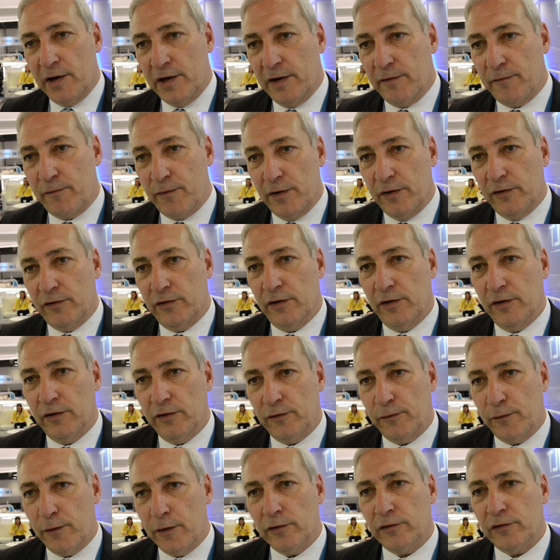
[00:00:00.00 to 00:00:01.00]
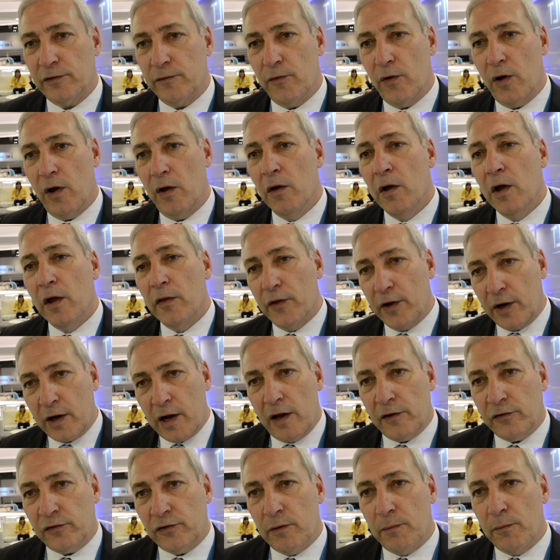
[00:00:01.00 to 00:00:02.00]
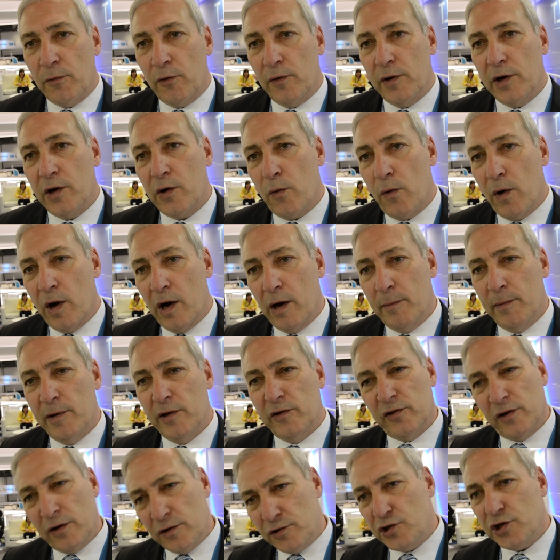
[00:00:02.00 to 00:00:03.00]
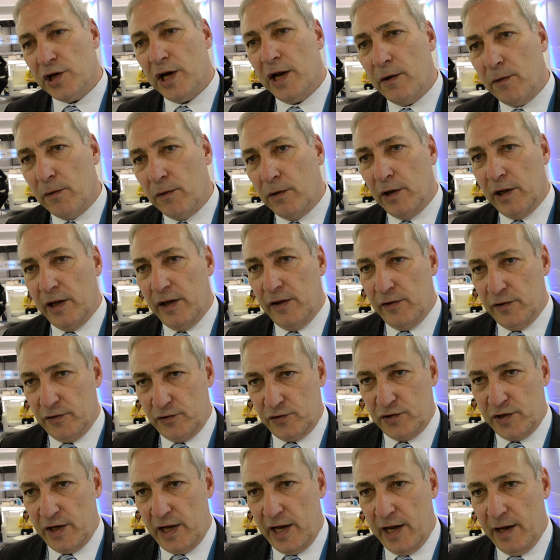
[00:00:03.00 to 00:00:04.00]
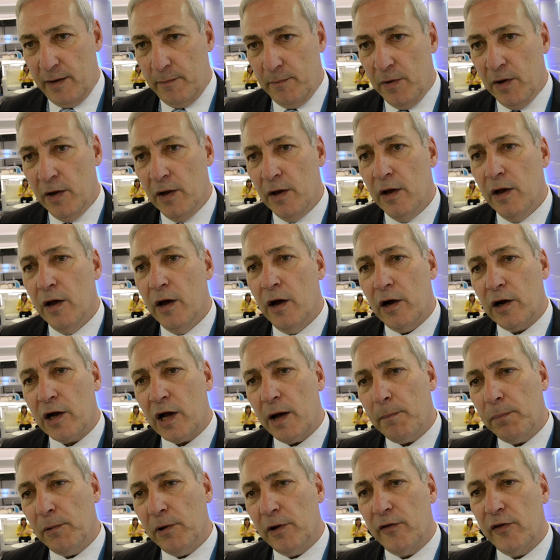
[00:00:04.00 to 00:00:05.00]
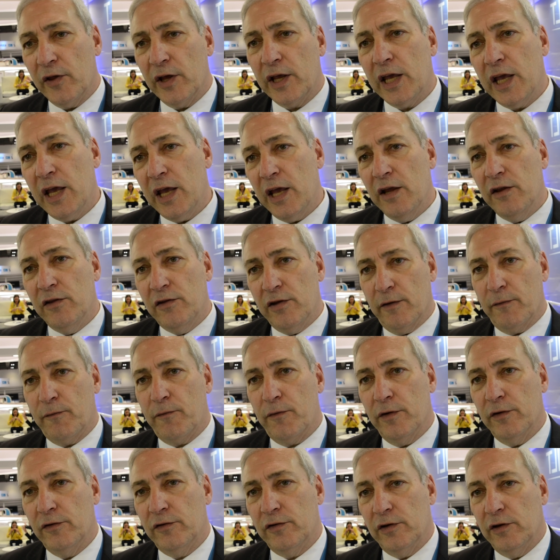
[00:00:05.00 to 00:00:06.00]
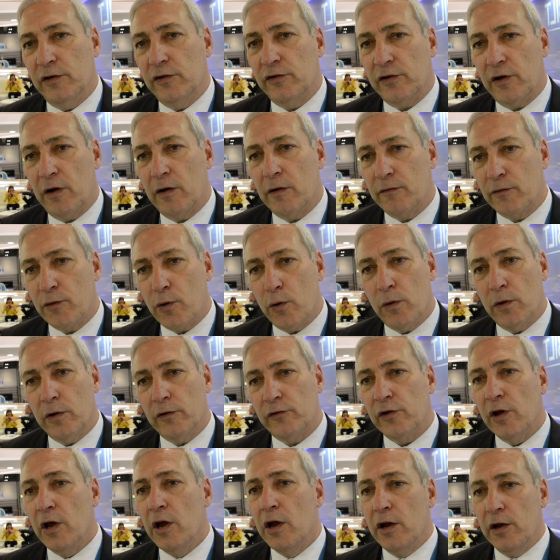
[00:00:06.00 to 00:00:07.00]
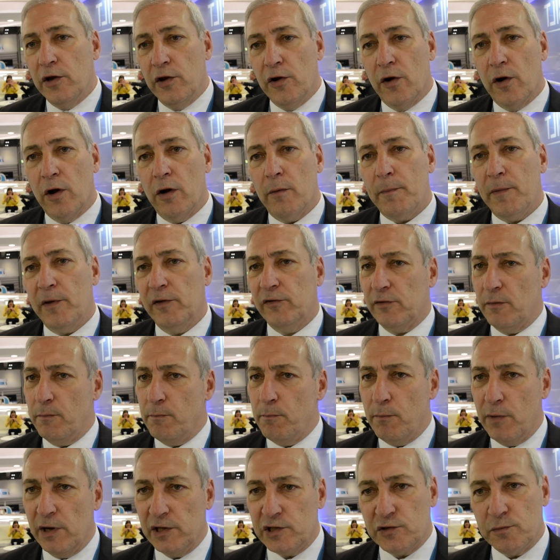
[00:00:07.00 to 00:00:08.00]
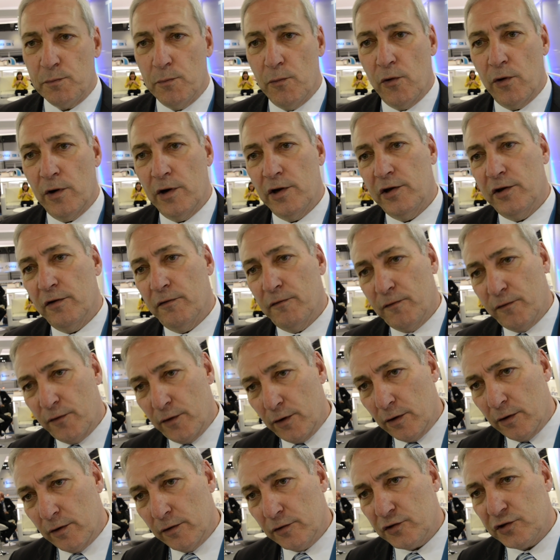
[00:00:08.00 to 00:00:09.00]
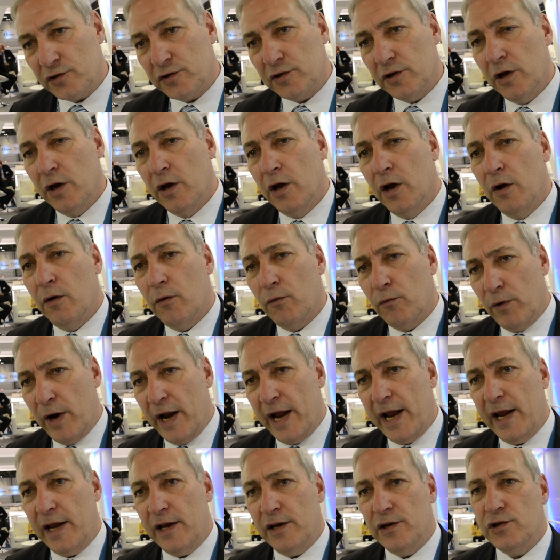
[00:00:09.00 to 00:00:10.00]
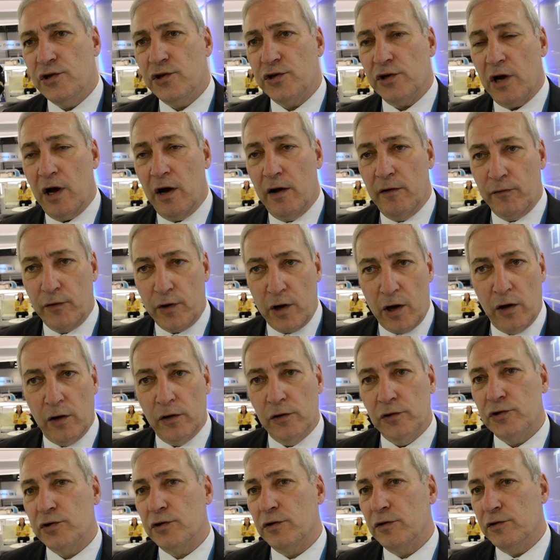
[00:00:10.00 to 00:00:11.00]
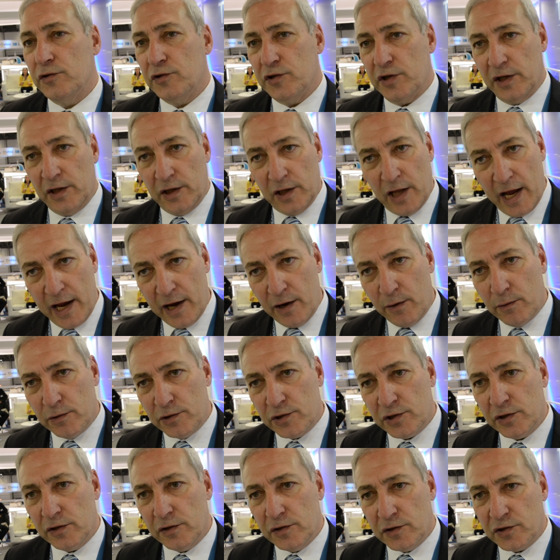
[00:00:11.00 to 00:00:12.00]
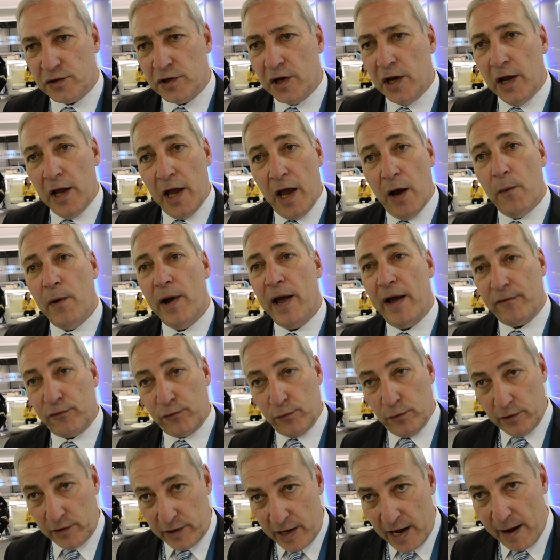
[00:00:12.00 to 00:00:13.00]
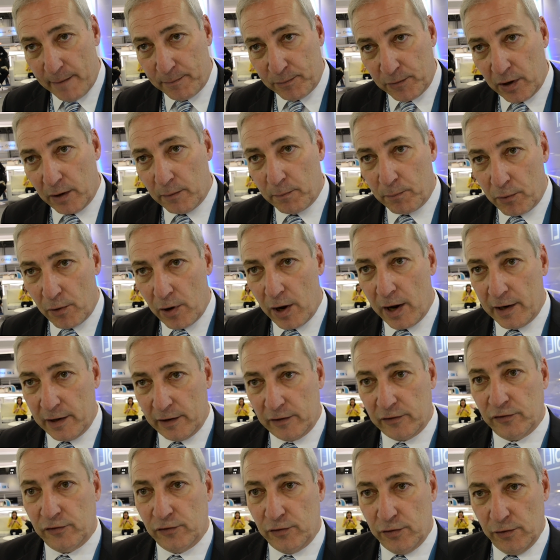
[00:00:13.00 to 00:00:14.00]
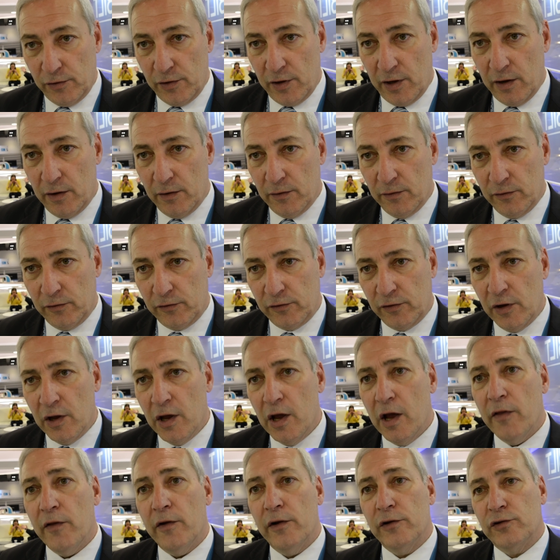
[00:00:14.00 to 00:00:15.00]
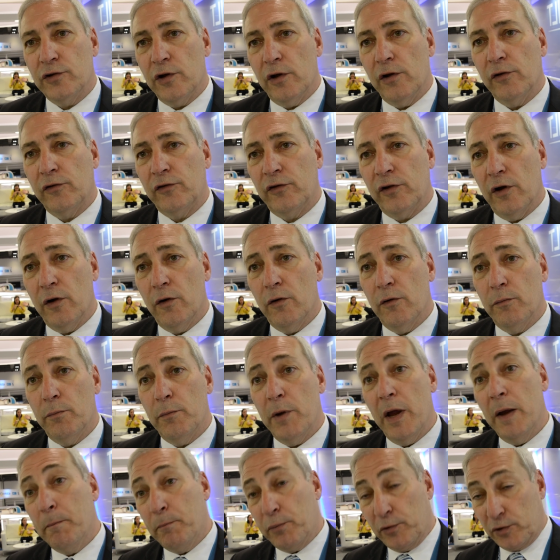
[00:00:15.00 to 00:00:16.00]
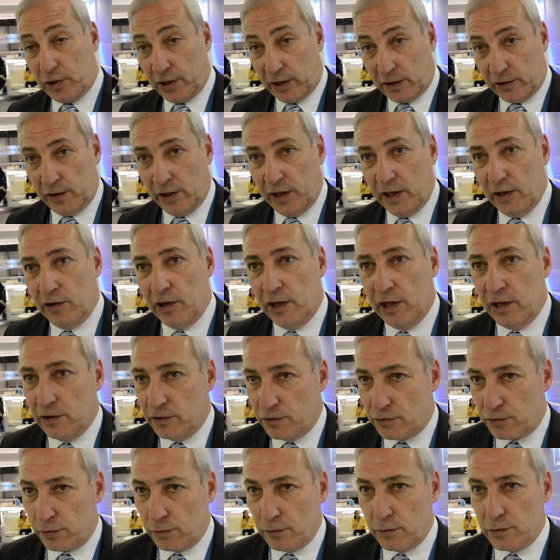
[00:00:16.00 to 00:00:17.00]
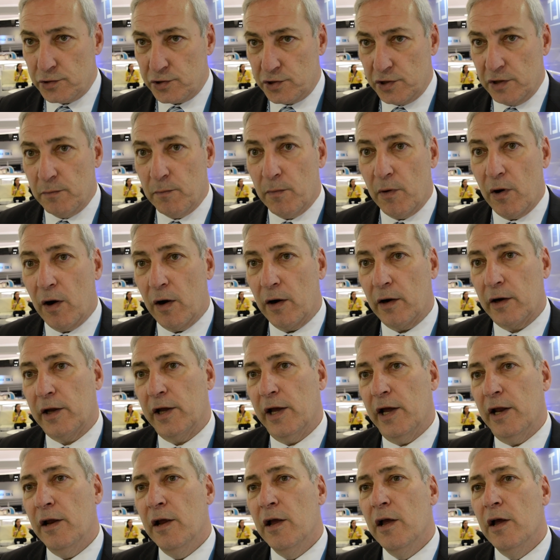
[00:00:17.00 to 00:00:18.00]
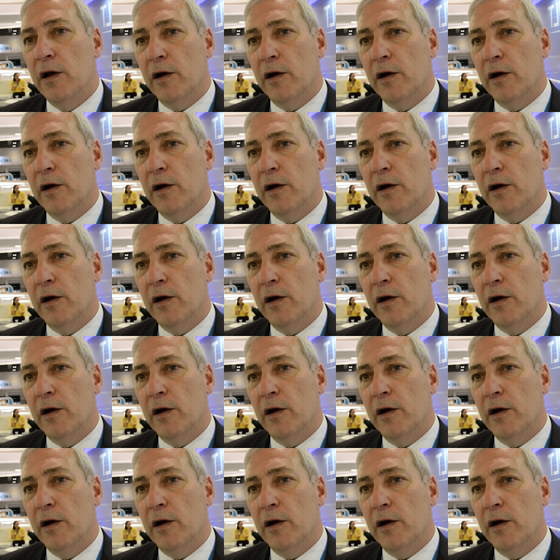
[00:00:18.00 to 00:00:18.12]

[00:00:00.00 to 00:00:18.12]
differences. First of all, the customer requirements are generally the same. A couple of the key differences are, of course, Europe is a much more diverse range of cultures and languages, and we have to adapt our products to those. There's also, and particularly in the intrusion market,